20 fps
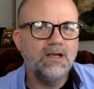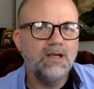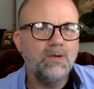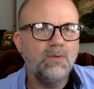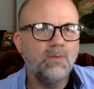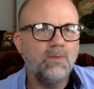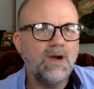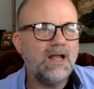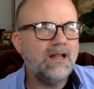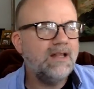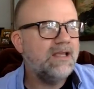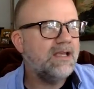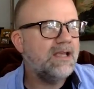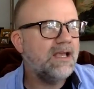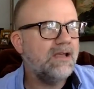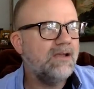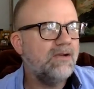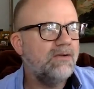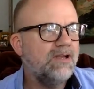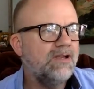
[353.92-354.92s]
Wile E.
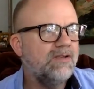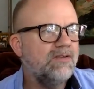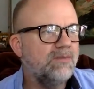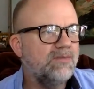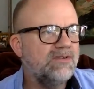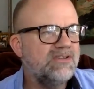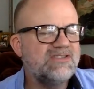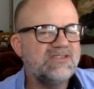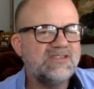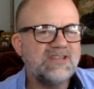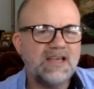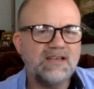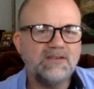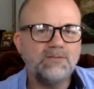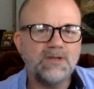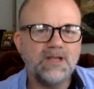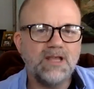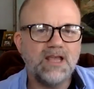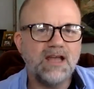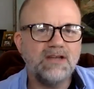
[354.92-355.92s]
Coyote is obsessed
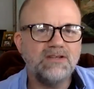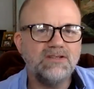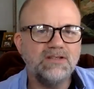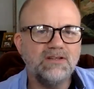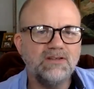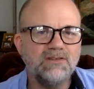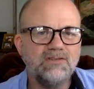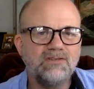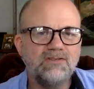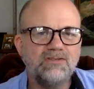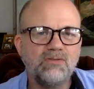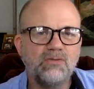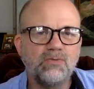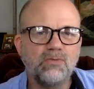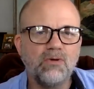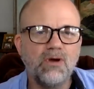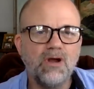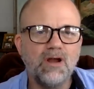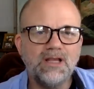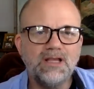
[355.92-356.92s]
with catching the
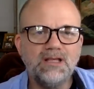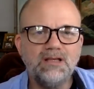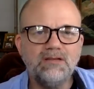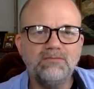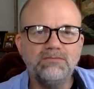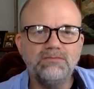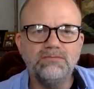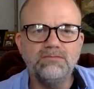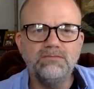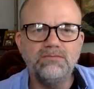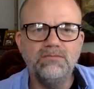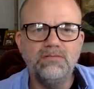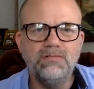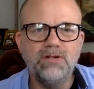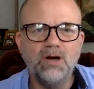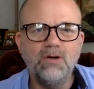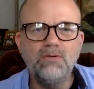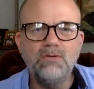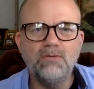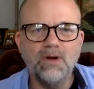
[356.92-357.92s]
scrawny
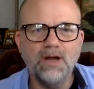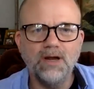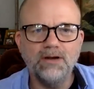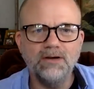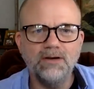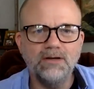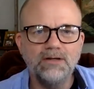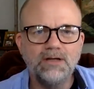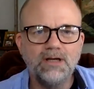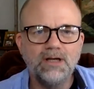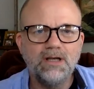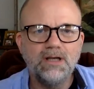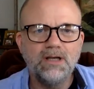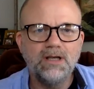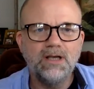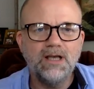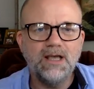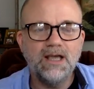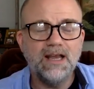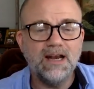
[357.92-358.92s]
Roadrunner.
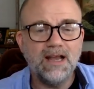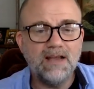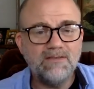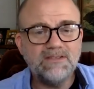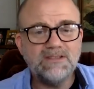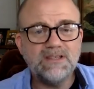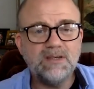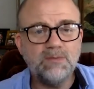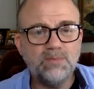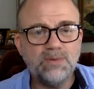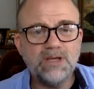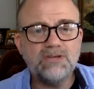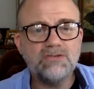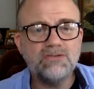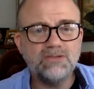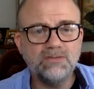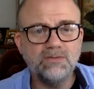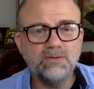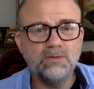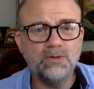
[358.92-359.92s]
And I've seen
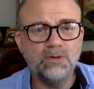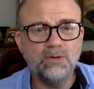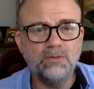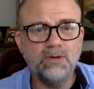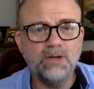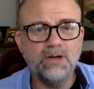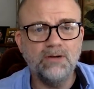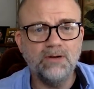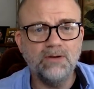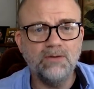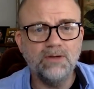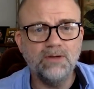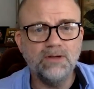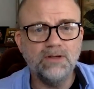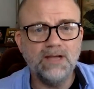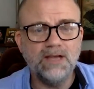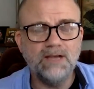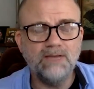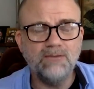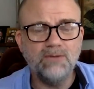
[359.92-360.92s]
pictures of a Roadrunner in real
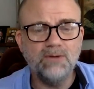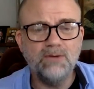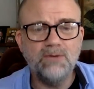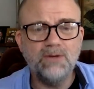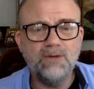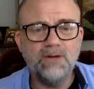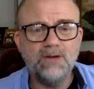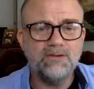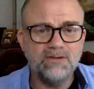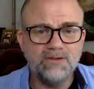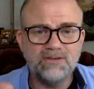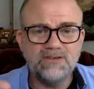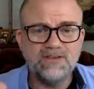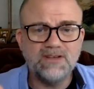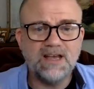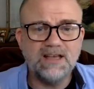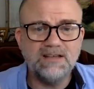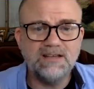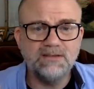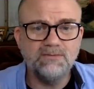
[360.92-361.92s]
life. Roadrunners are the
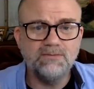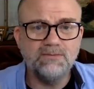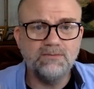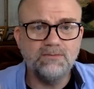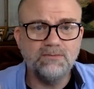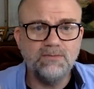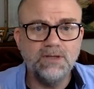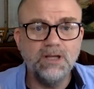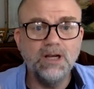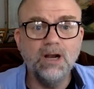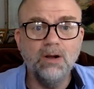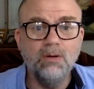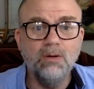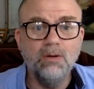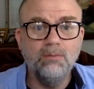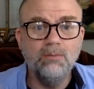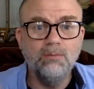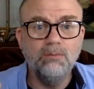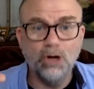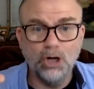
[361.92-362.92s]
size of,
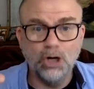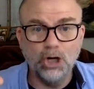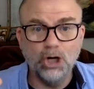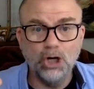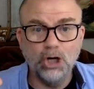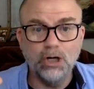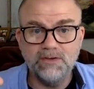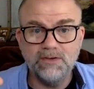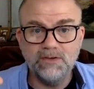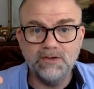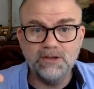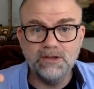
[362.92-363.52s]
birds.